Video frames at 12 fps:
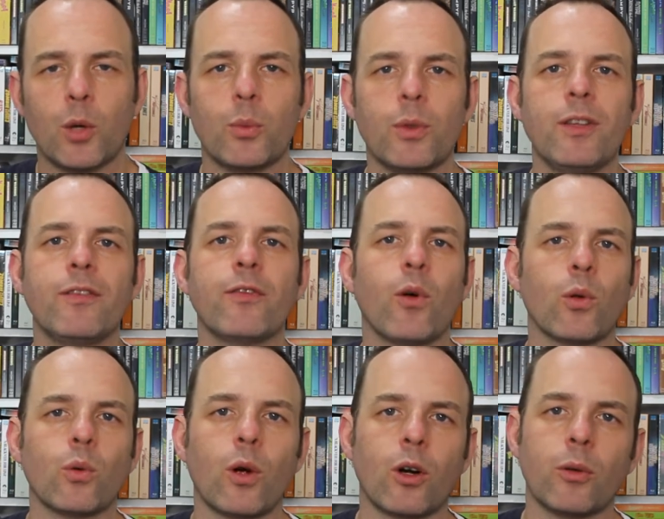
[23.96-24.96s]
We
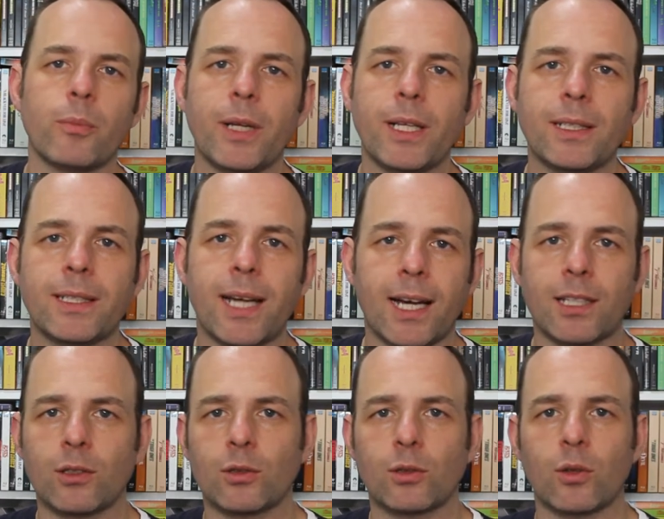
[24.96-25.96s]
follow our main
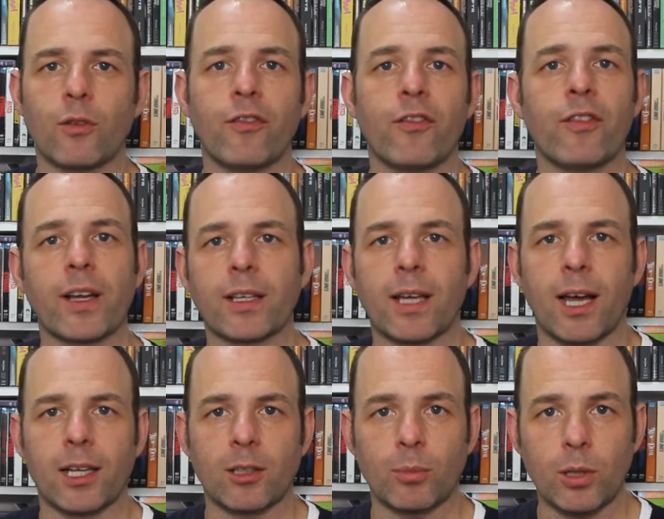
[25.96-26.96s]
characters of Vic
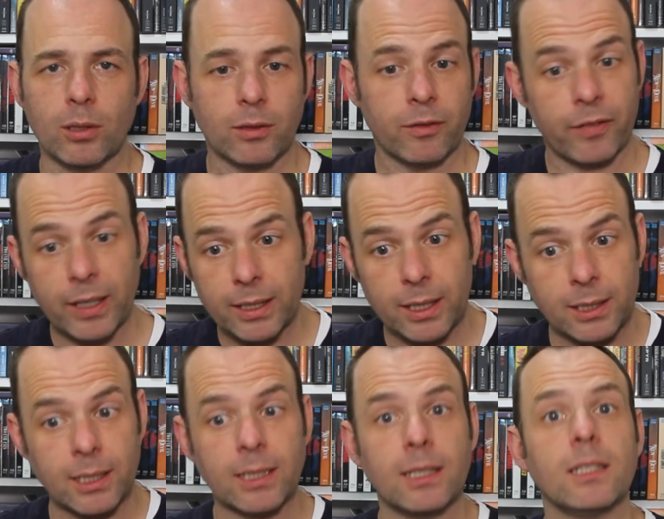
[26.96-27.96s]
and Blood. Vic is
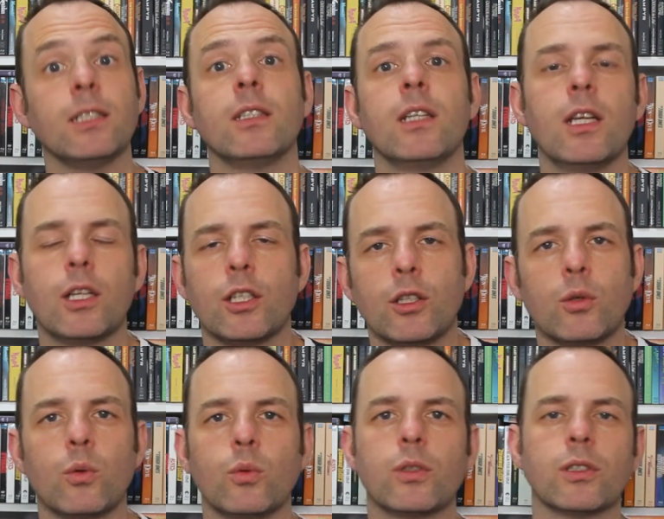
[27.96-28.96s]
an
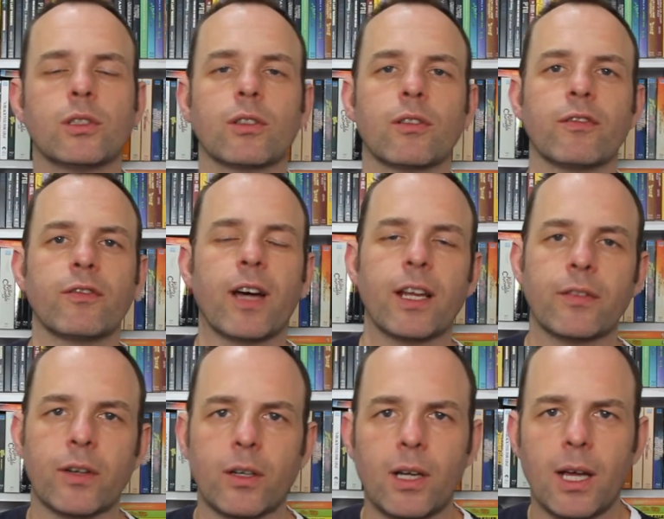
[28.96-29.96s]
18-year-old
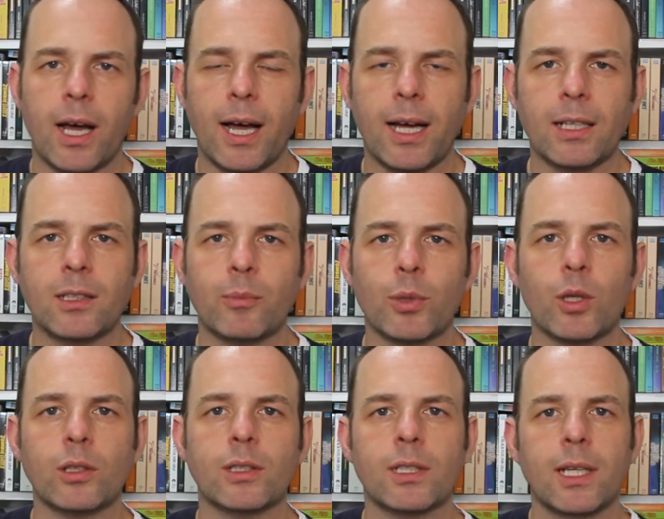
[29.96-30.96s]
survivor and
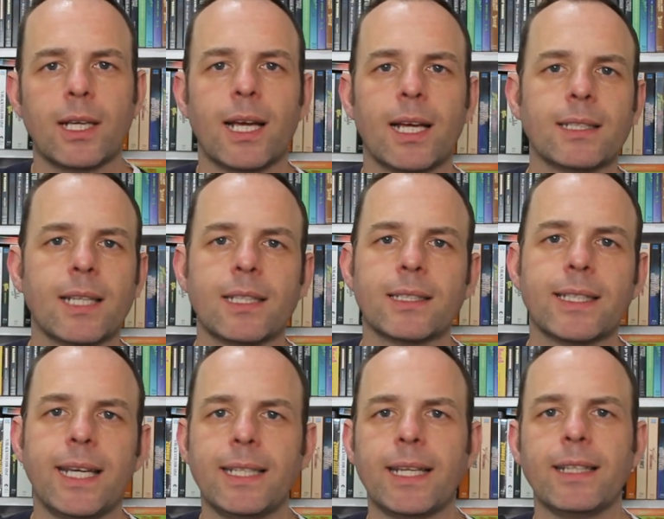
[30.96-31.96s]
Blood is his
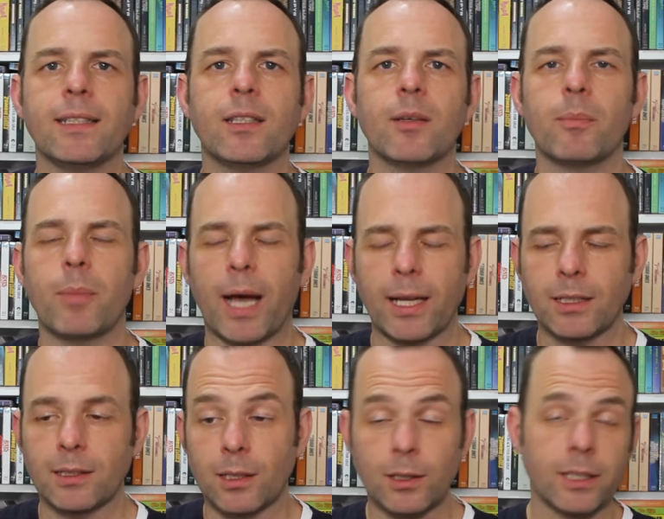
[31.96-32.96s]
canine
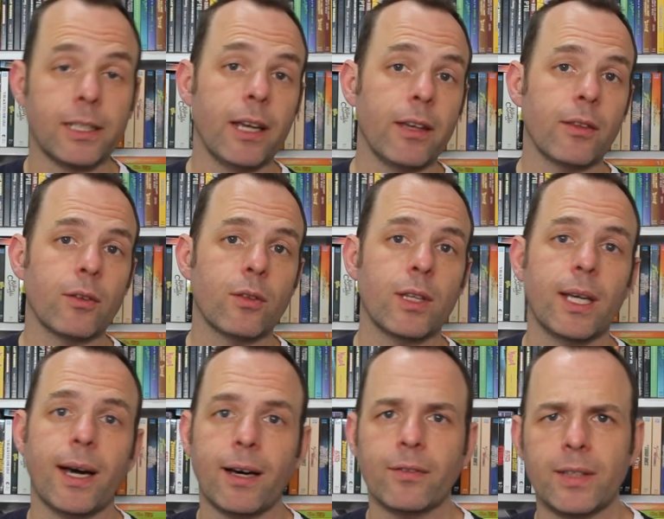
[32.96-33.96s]
companion, and together they
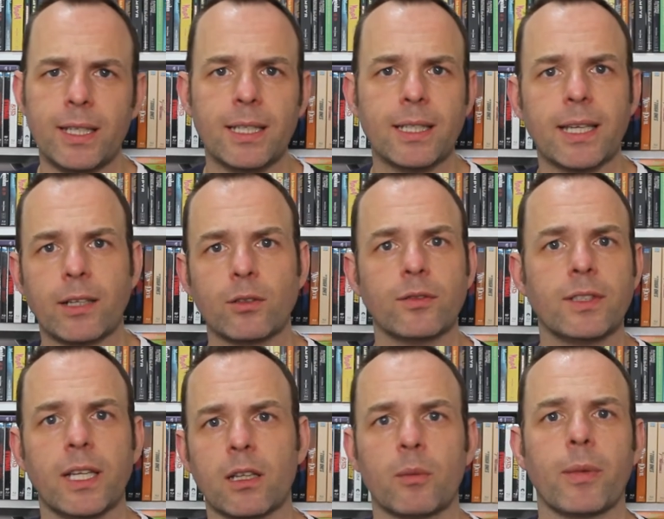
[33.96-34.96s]
have a kind of
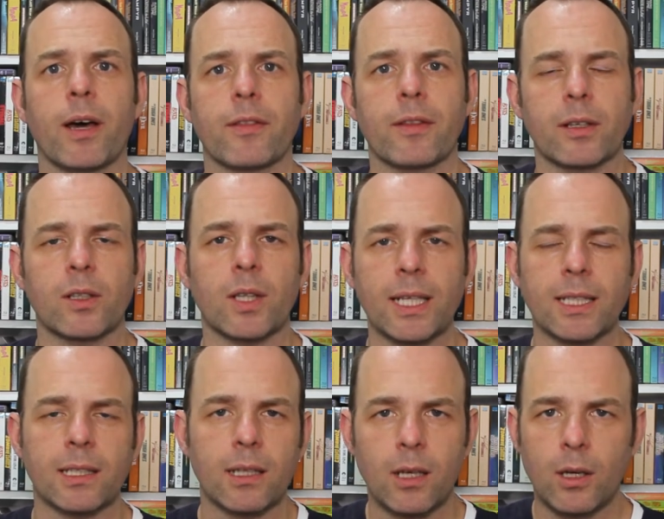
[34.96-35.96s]
telepathic
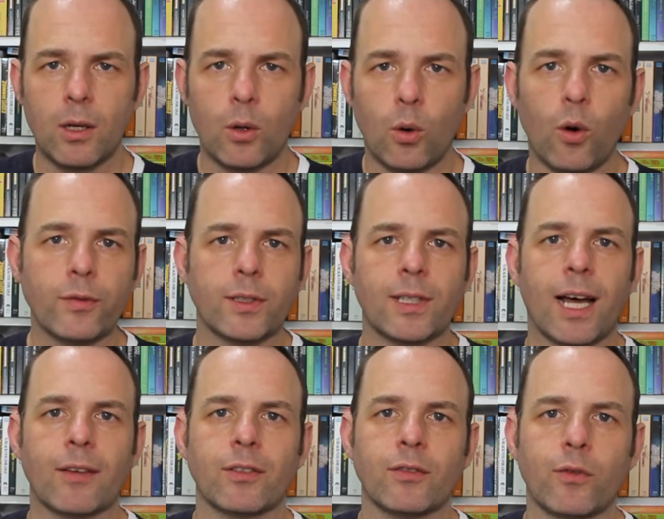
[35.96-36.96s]
link, often
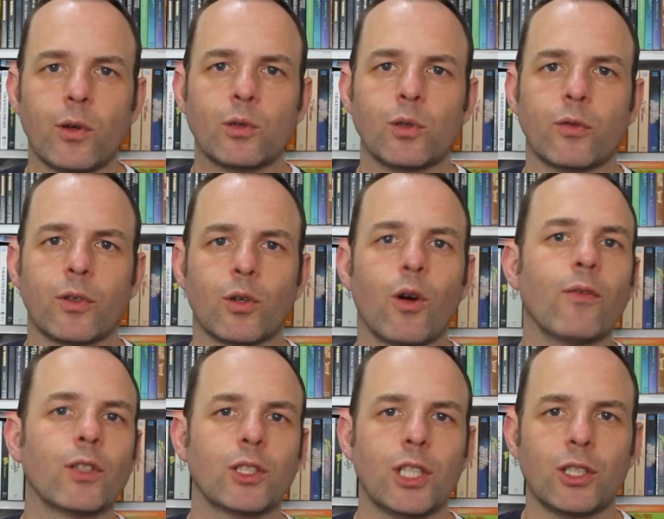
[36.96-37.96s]
having voiceover
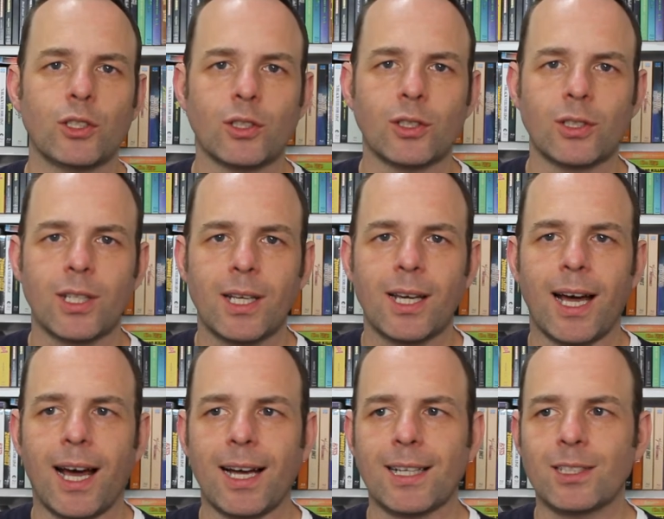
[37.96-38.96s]
conversations
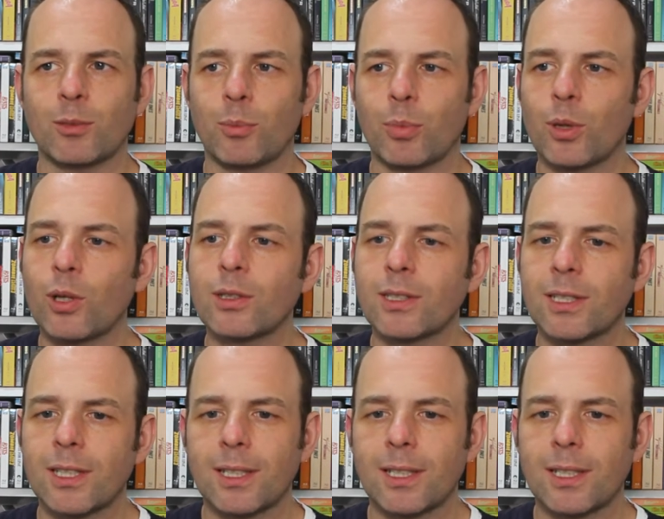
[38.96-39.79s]
as Blood